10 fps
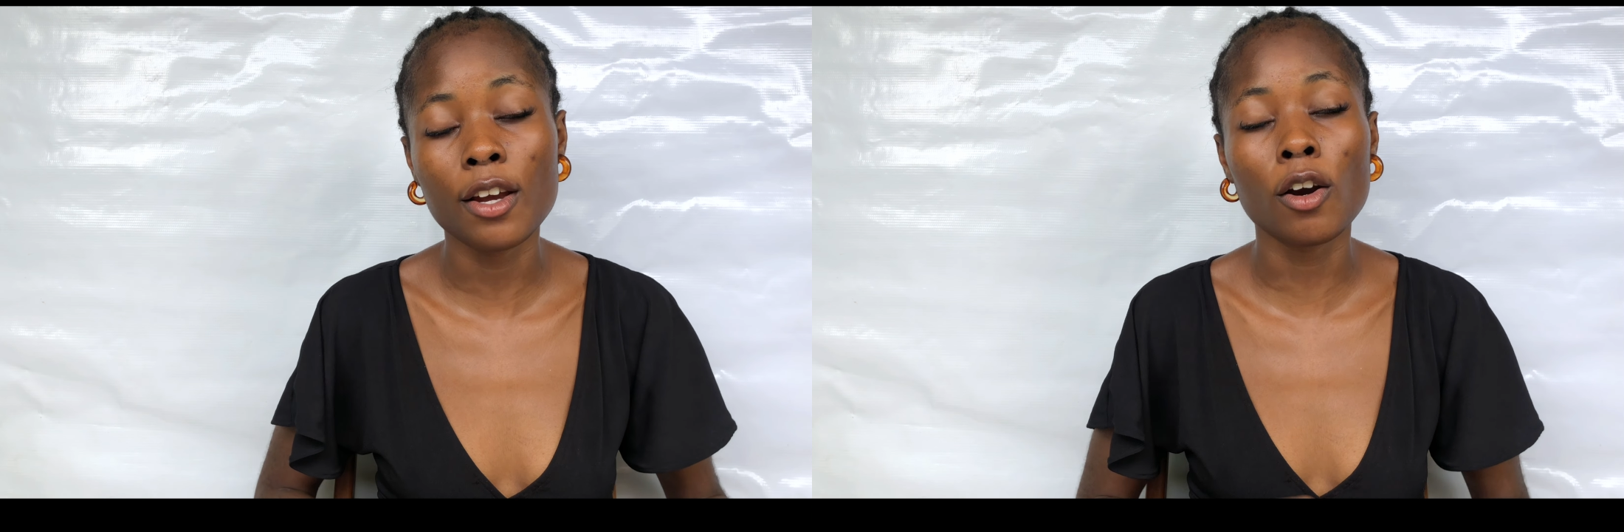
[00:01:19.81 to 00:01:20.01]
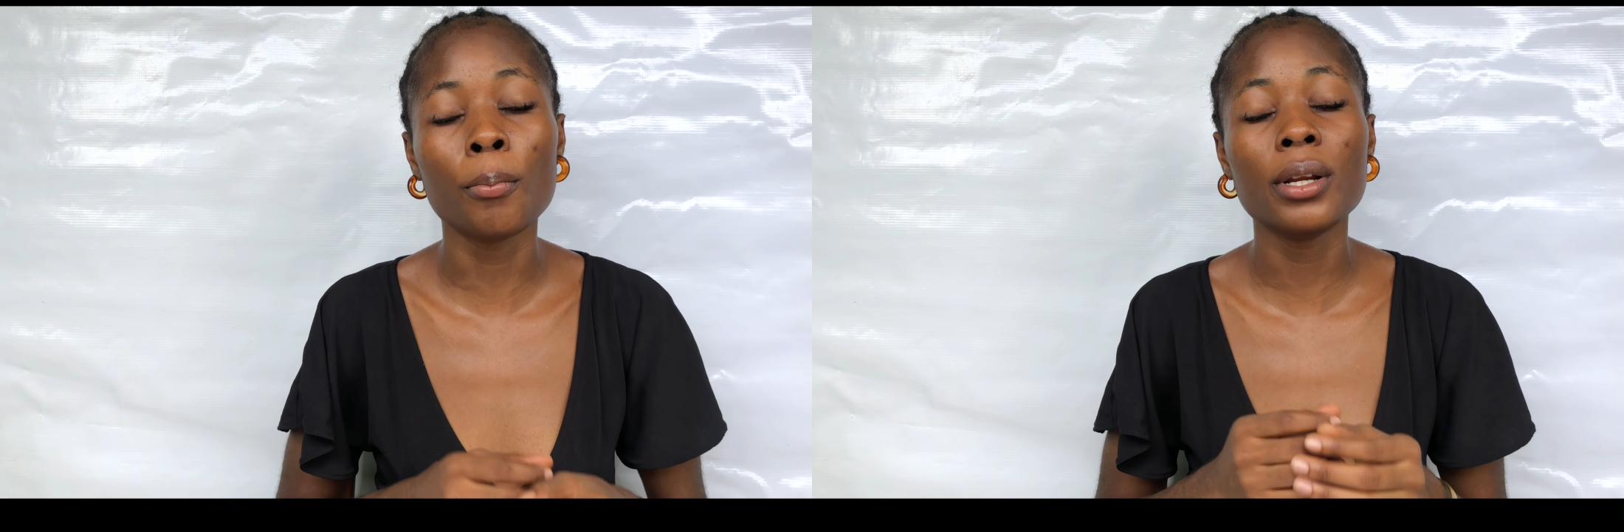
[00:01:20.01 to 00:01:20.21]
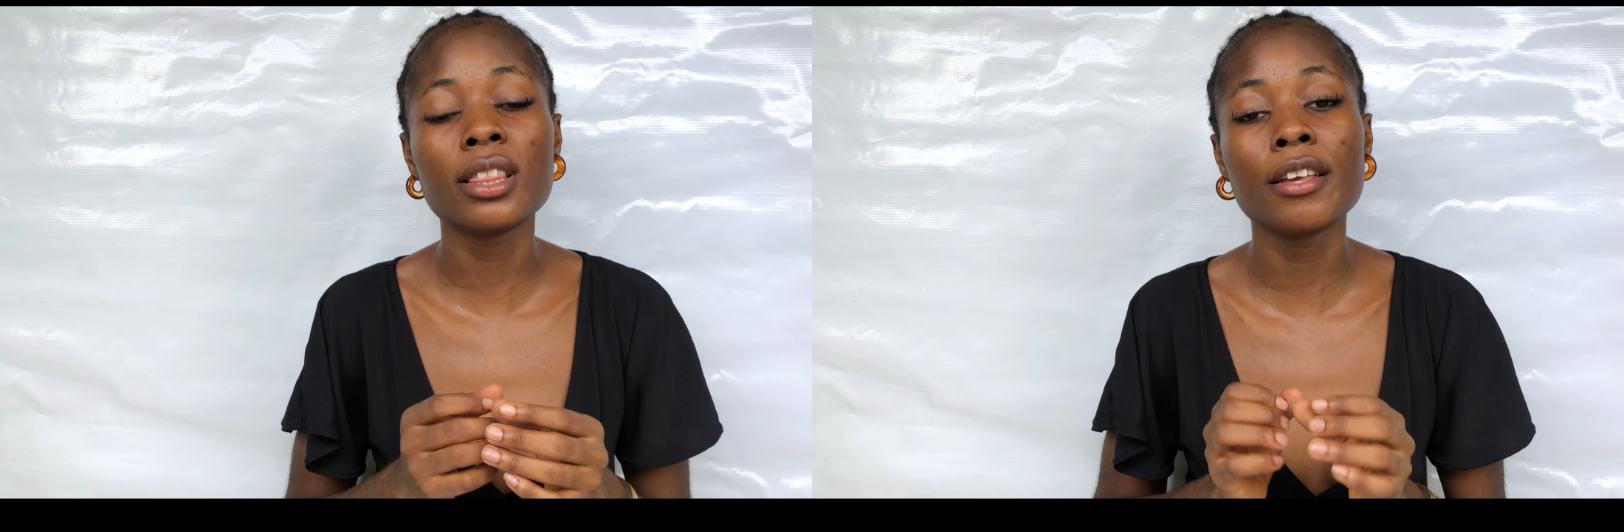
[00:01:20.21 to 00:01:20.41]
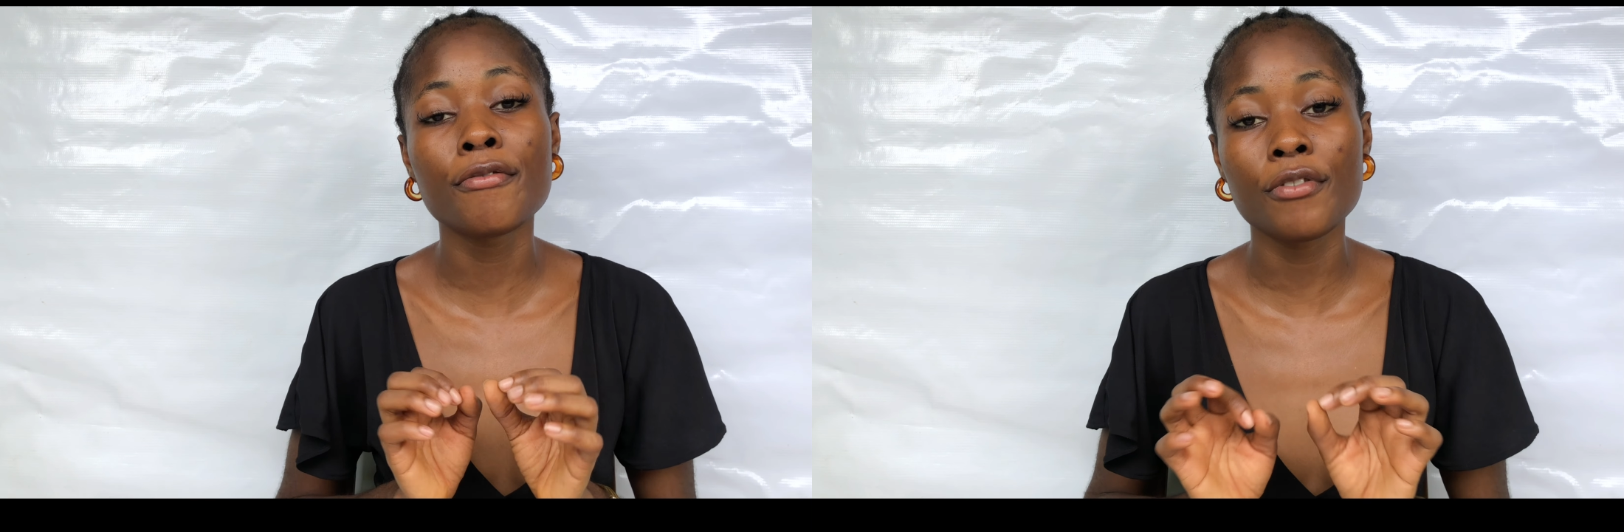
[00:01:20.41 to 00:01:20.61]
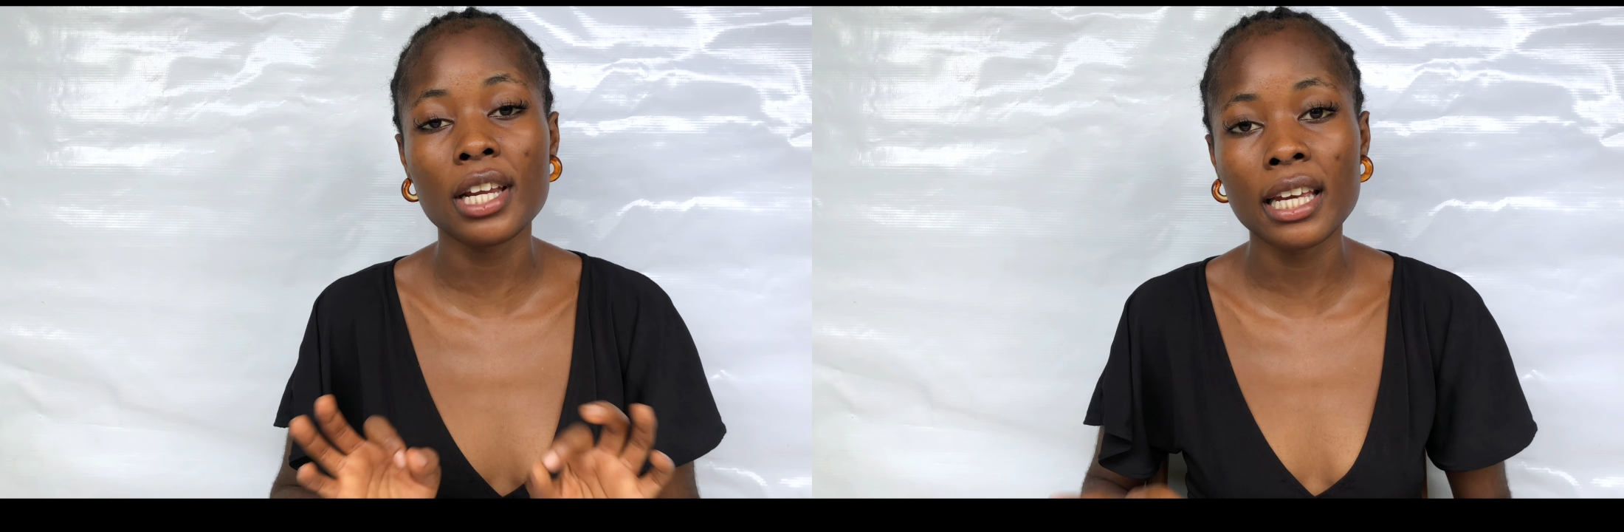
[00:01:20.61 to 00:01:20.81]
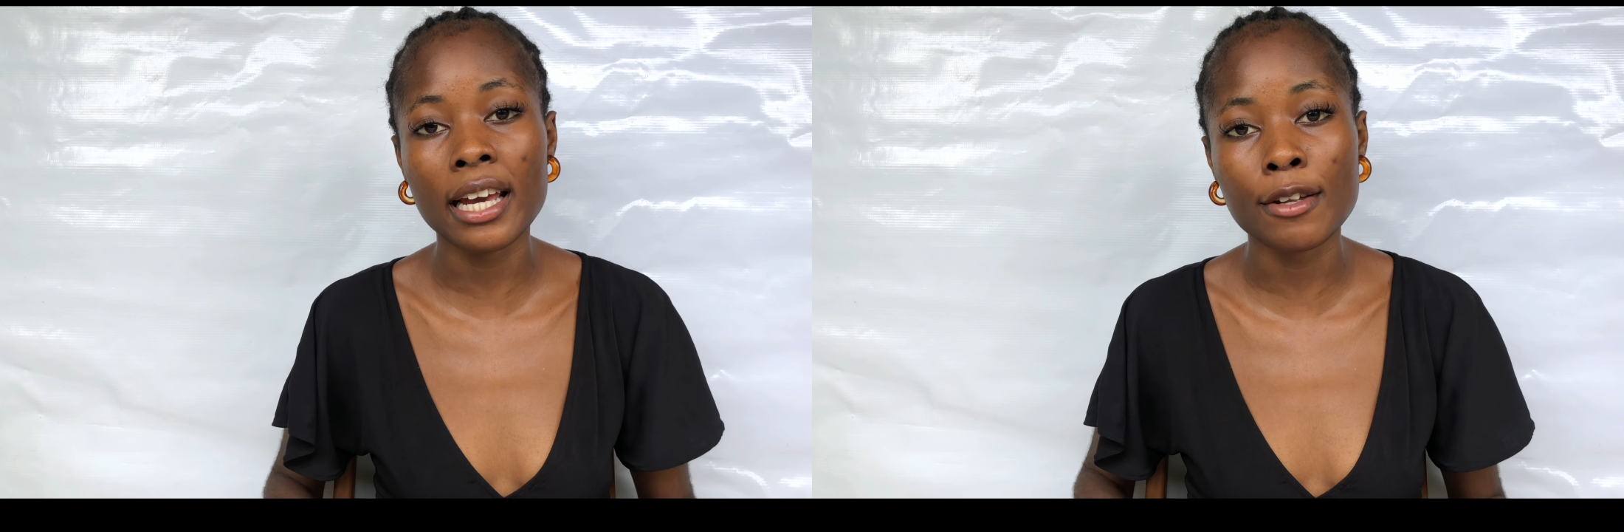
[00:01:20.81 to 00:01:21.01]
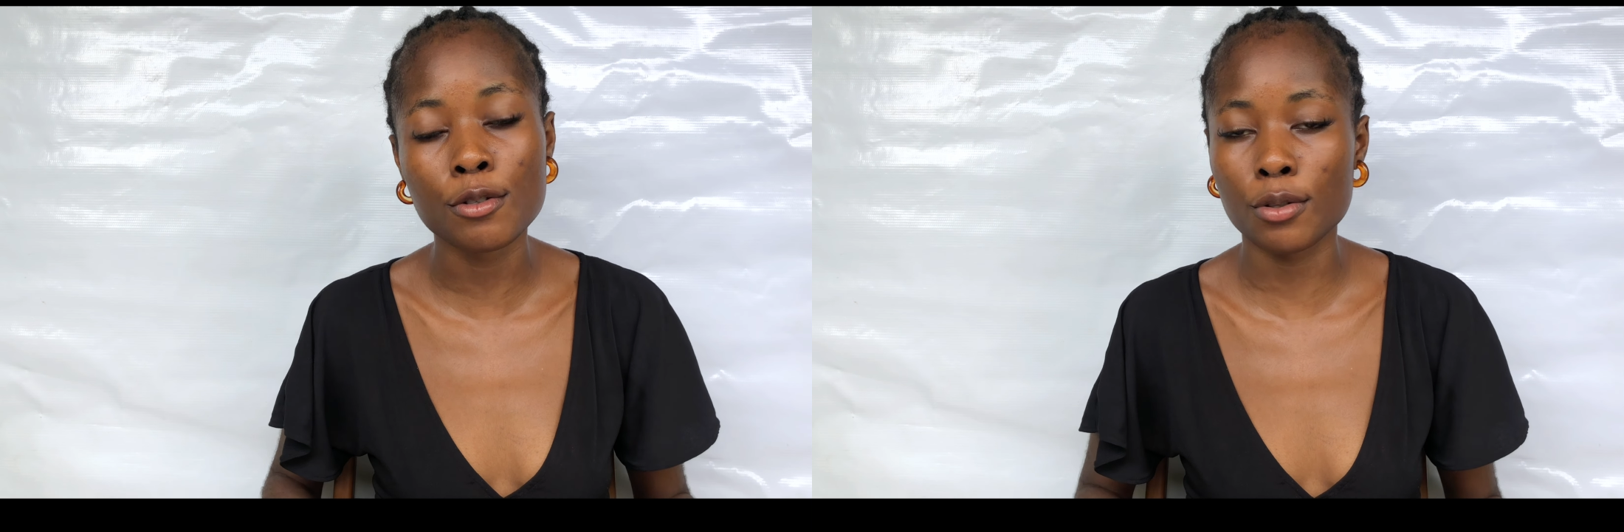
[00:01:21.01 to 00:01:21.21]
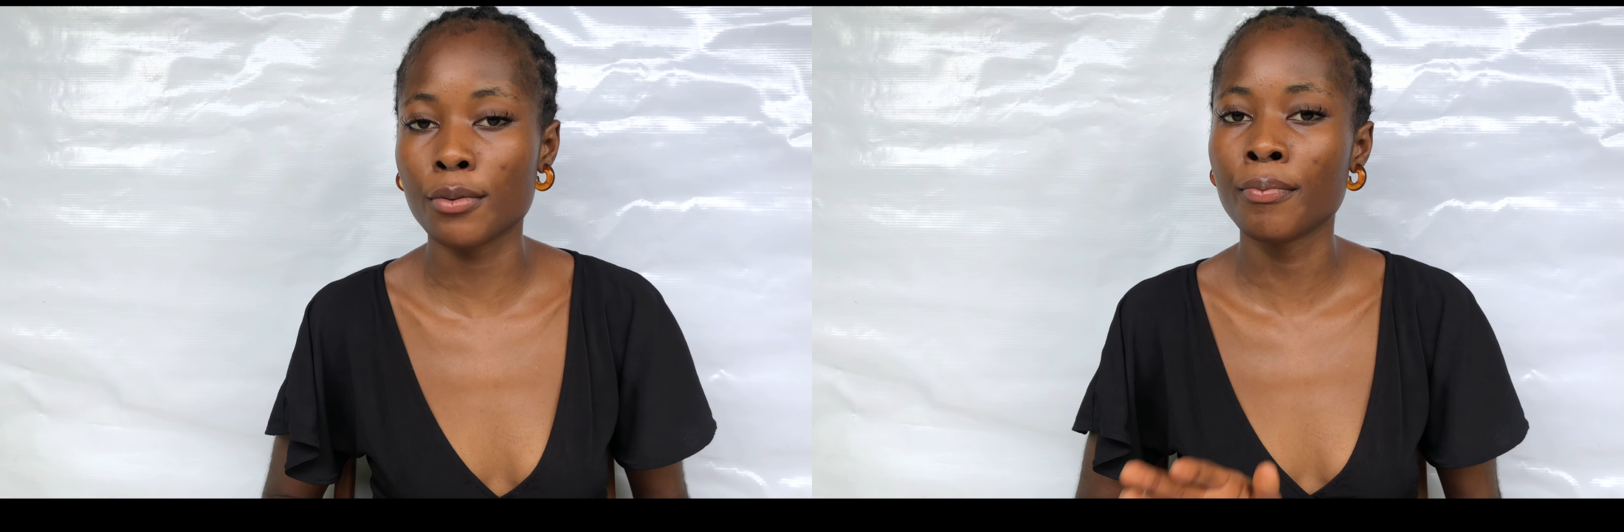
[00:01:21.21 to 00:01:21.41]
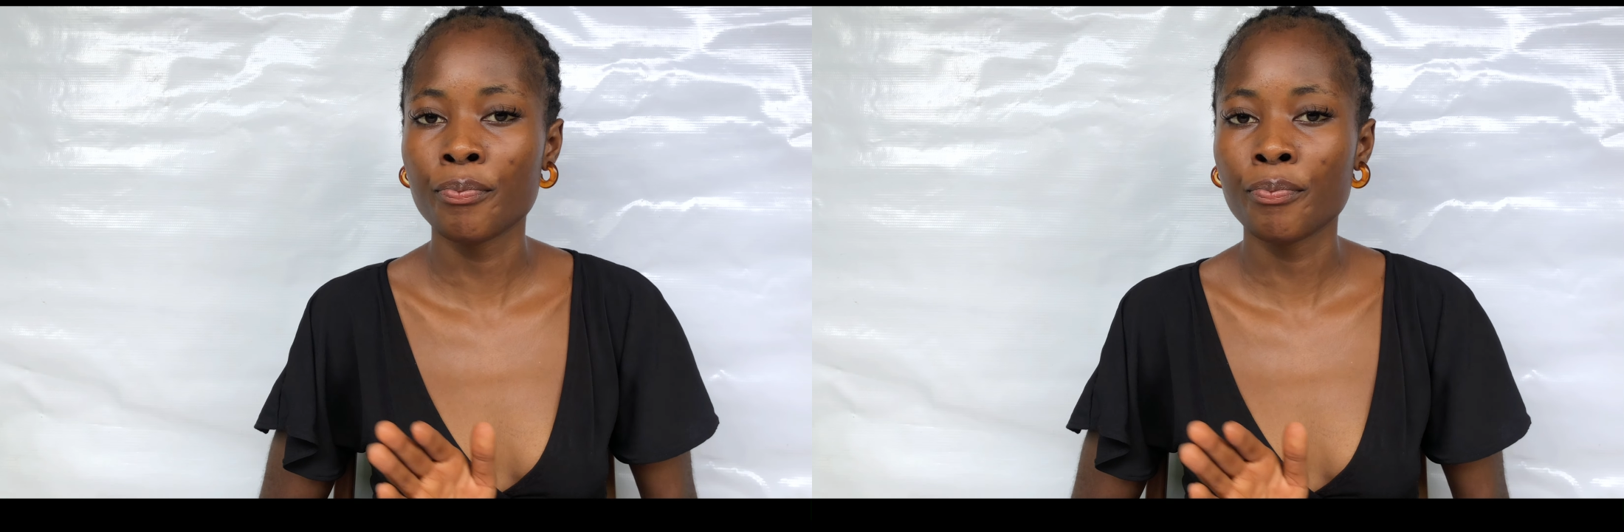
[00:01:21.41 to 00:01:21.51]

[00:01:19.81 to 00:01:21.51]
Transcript: a completely free AI tool,